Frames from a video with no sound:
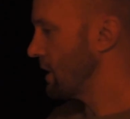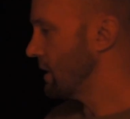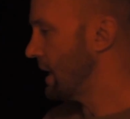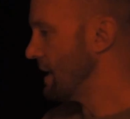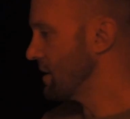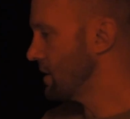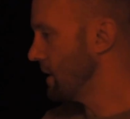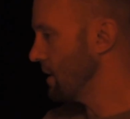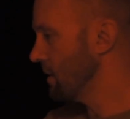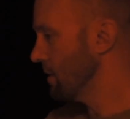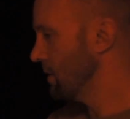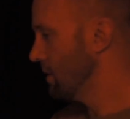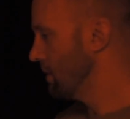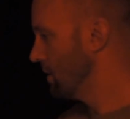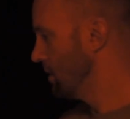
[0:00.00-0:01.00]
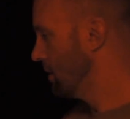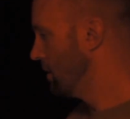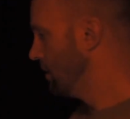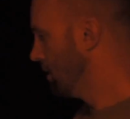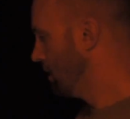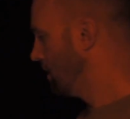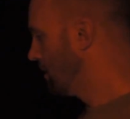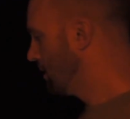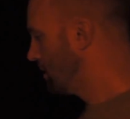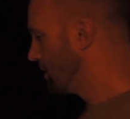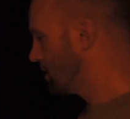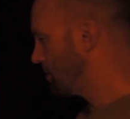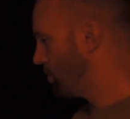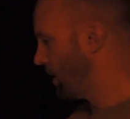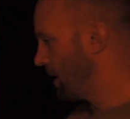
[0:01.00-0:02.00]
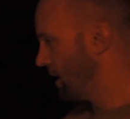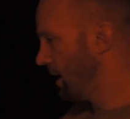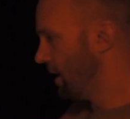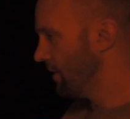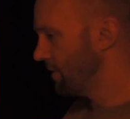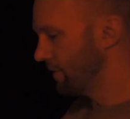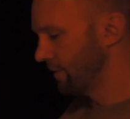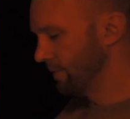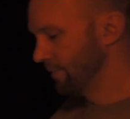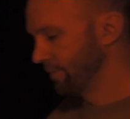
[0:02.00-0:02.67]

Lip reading: glass cleaner, spray it off,